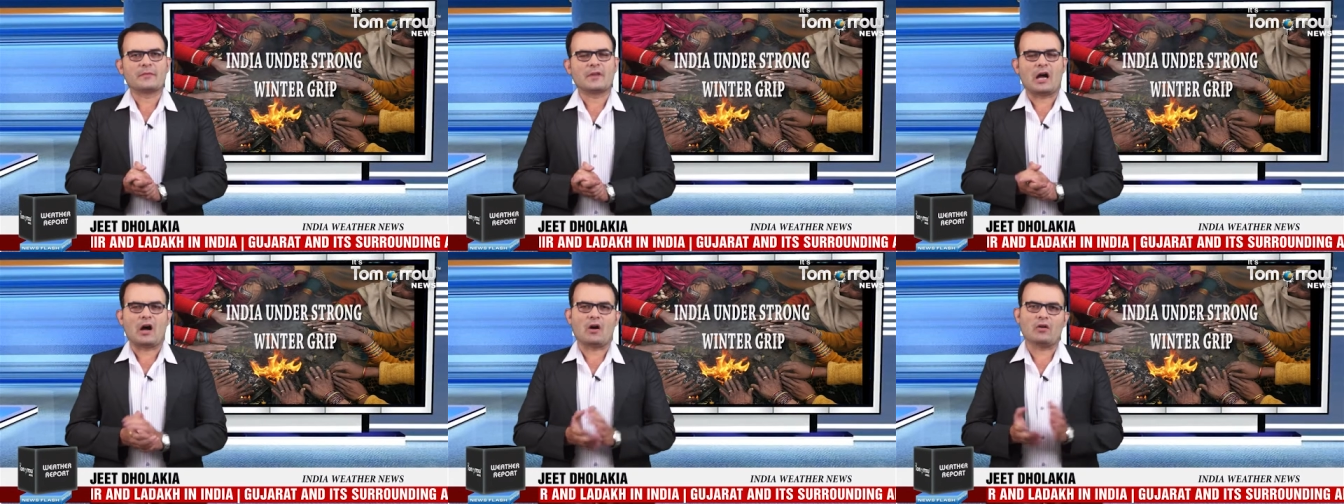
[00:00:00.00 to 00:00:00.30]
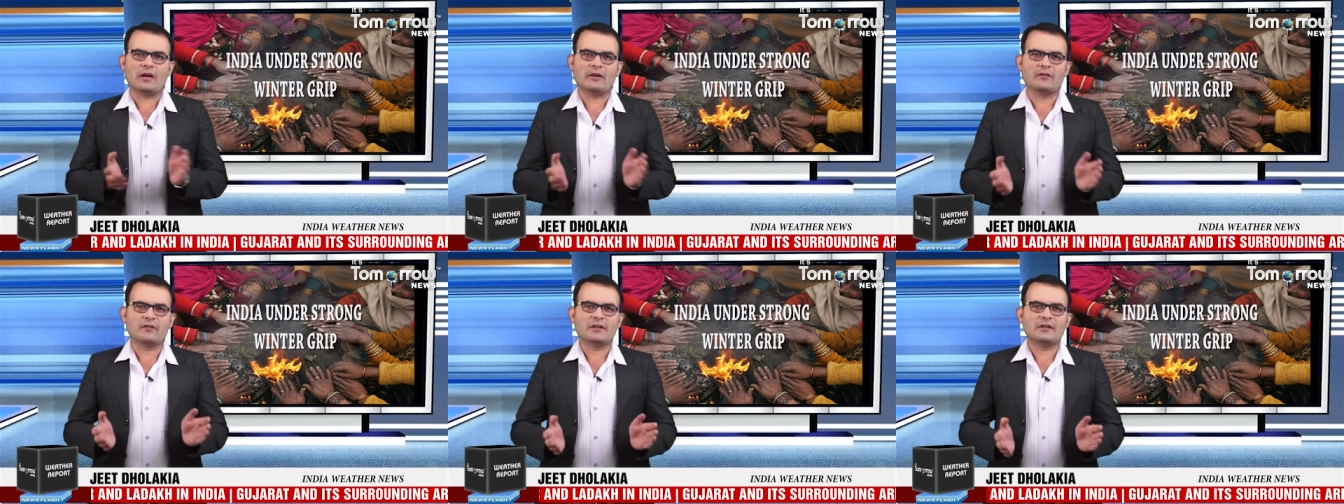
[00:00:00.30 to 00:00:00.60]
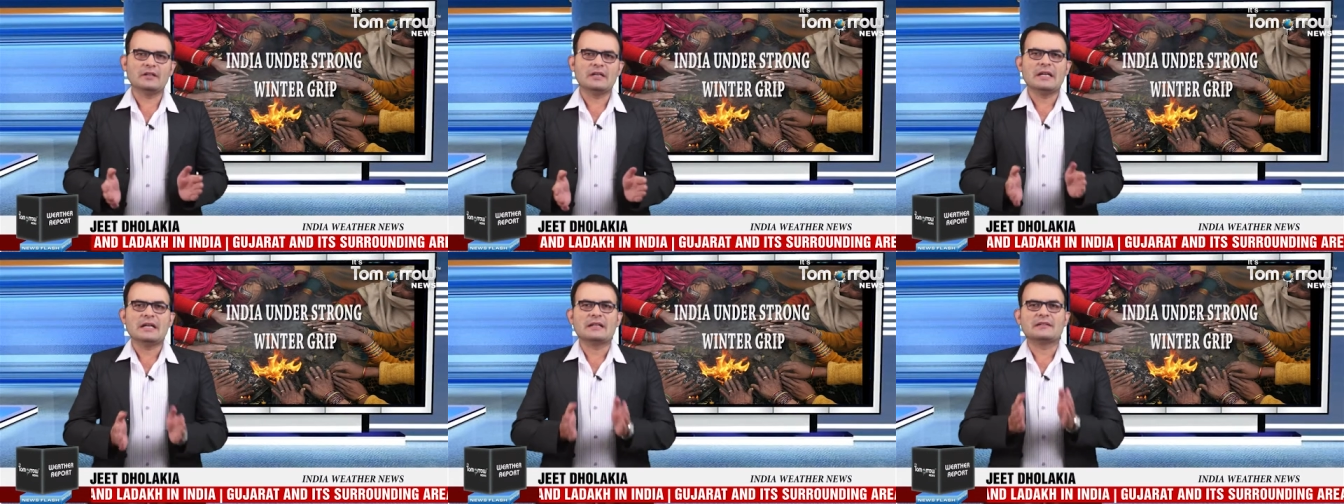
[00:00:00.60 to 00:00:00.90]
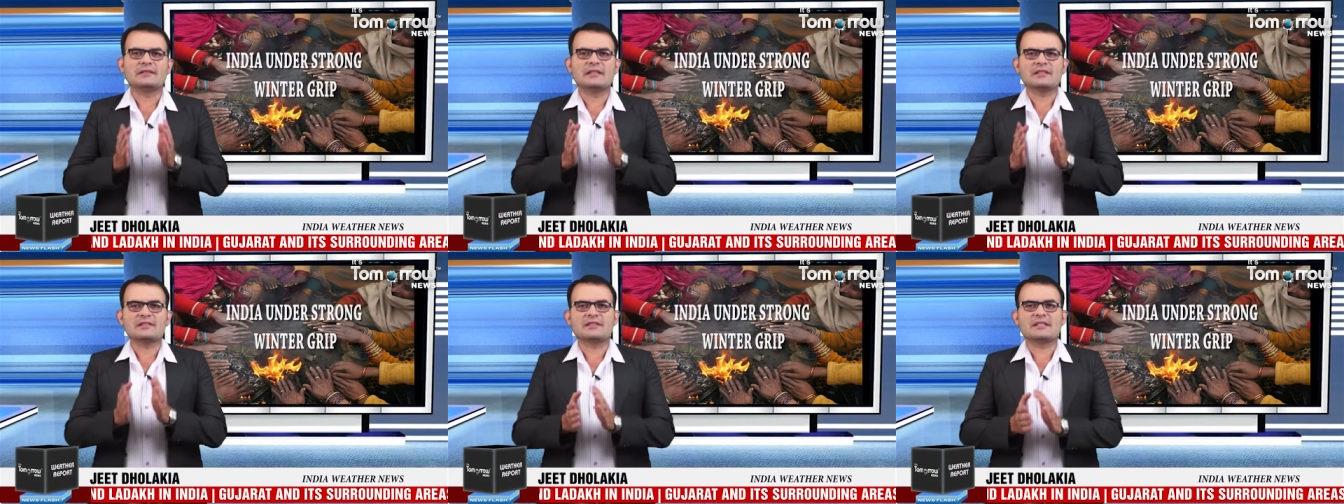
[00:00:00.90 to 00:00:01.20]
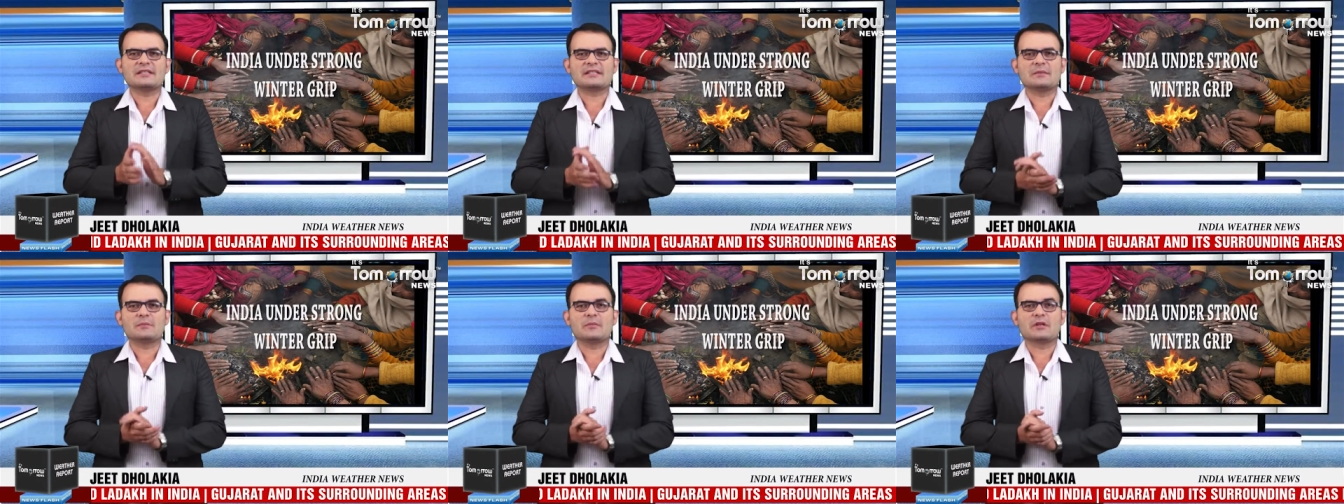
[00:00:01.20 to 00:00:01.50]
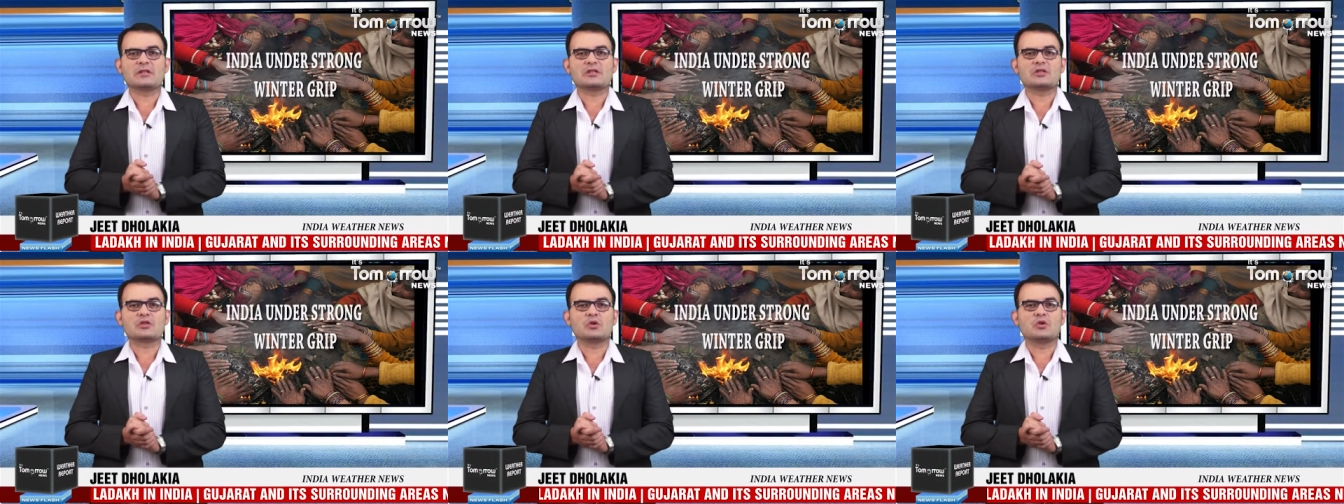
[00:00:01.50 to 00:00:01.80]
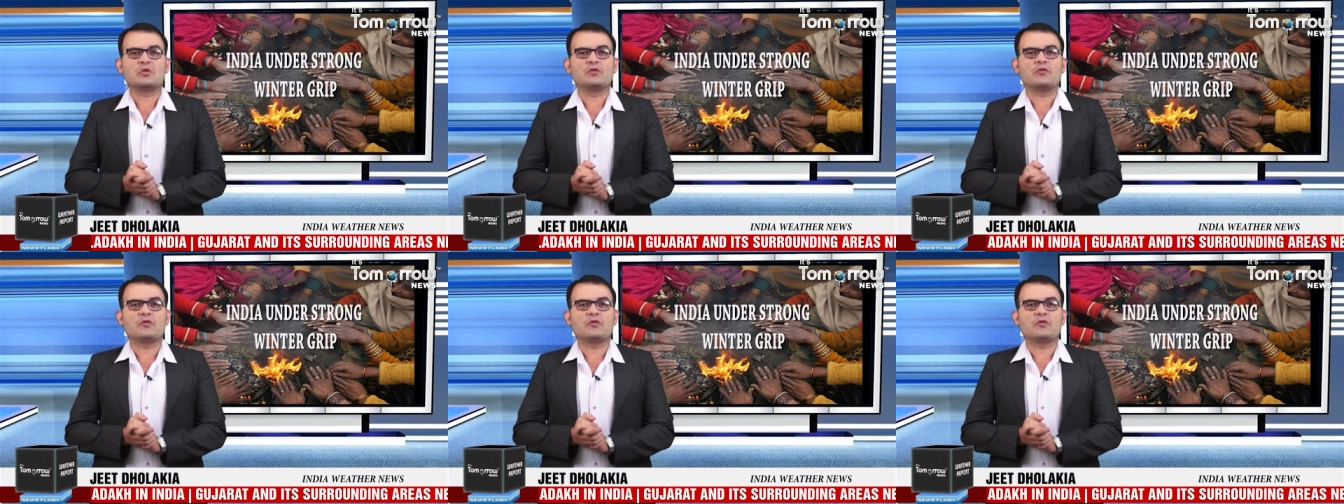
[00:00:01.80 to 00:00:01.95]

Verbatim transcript: However, this December saw